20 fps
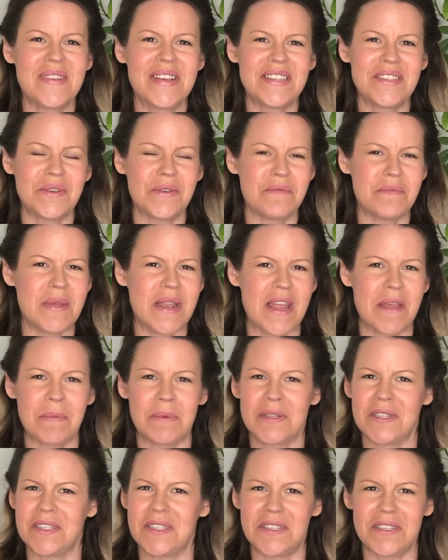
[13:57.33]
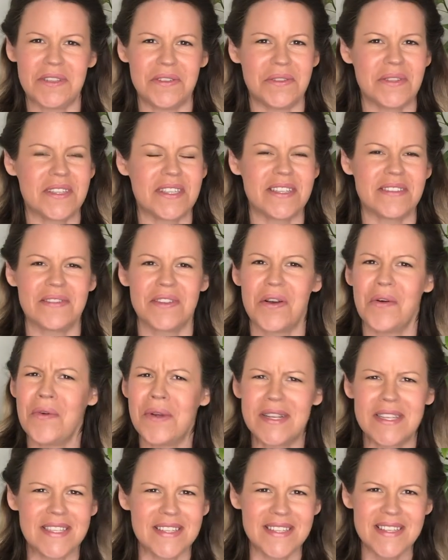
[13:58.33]
to have been able to do this,
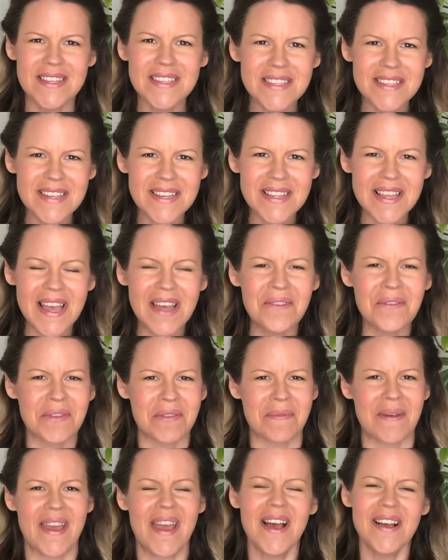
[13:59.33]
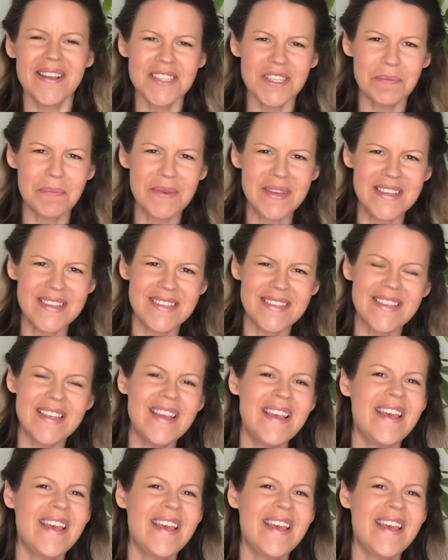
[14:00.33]
going to Disneyland with my husband,